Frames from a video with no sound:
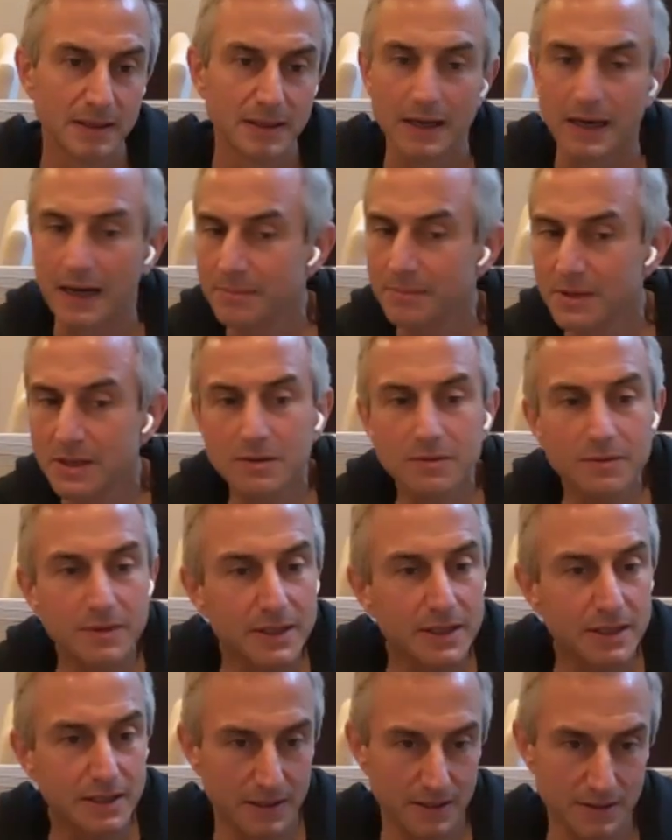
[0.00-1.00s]
I'm going to
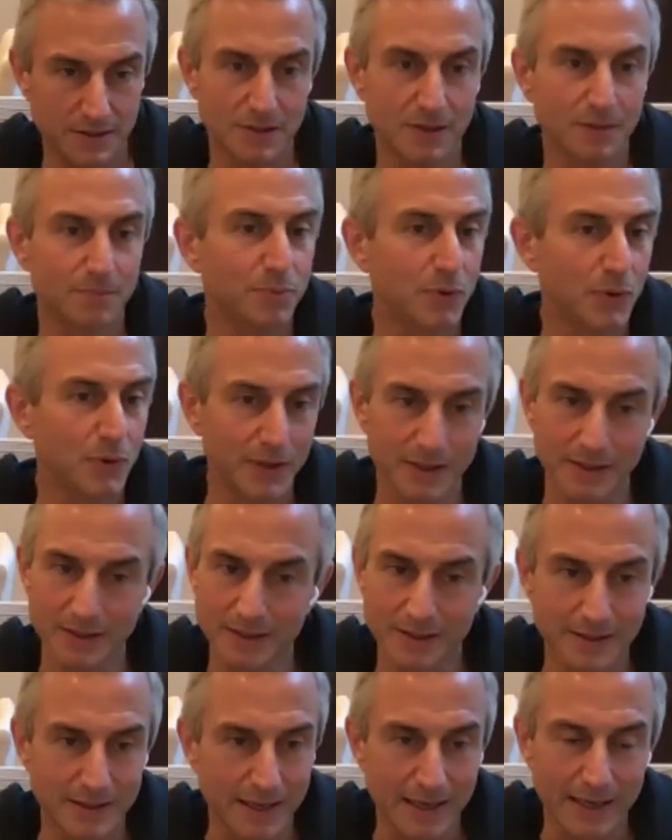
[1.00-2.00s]
read it at some point in
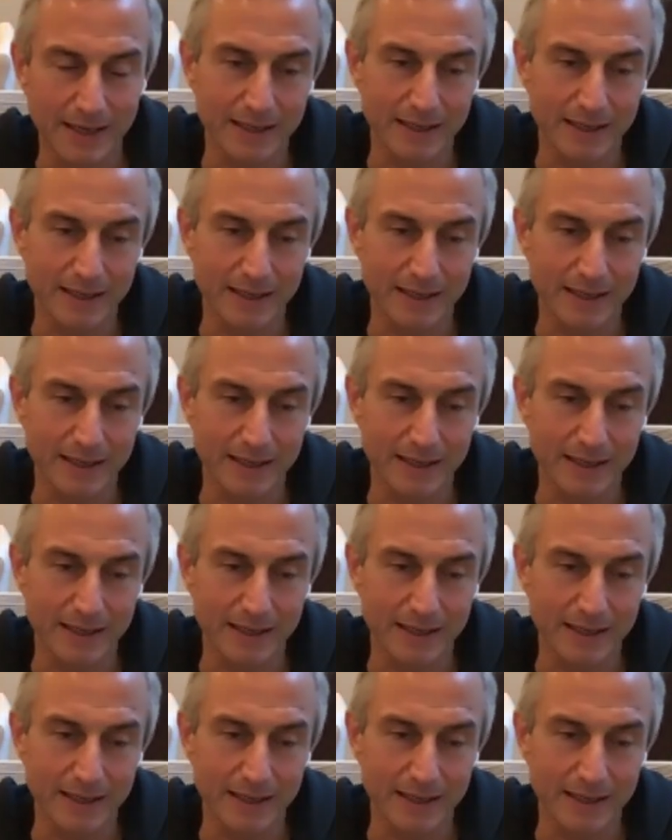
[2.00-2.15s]
the day.